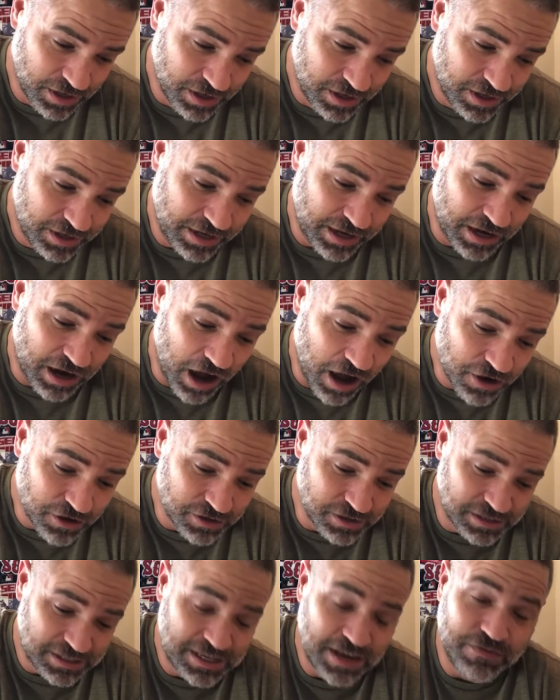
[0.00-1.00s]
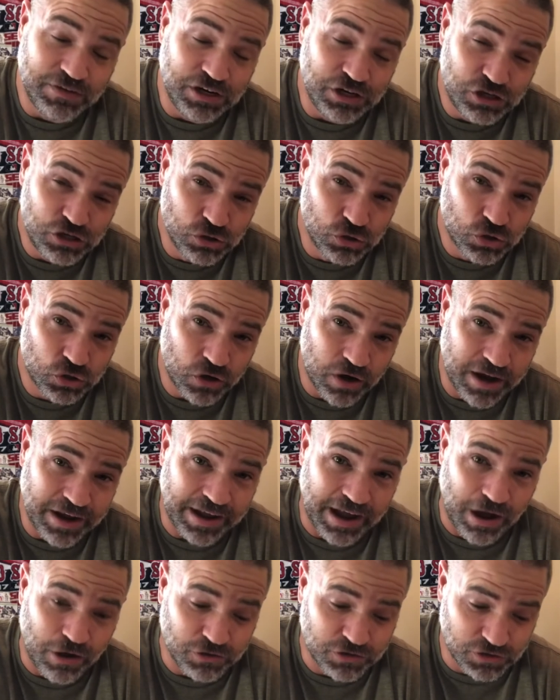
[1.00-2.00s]
He had 172
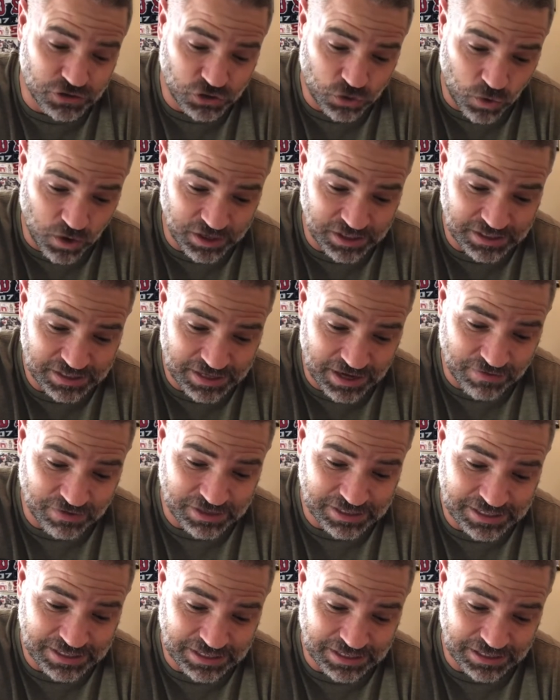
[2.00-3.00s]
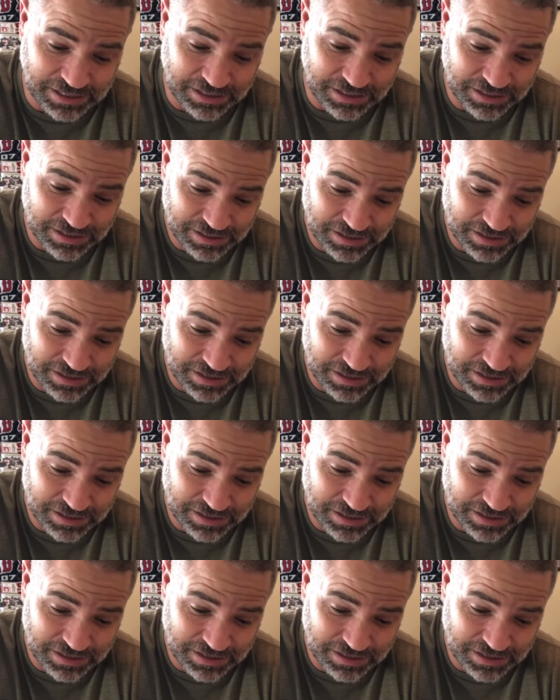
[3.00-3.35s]
strikeouts in 2017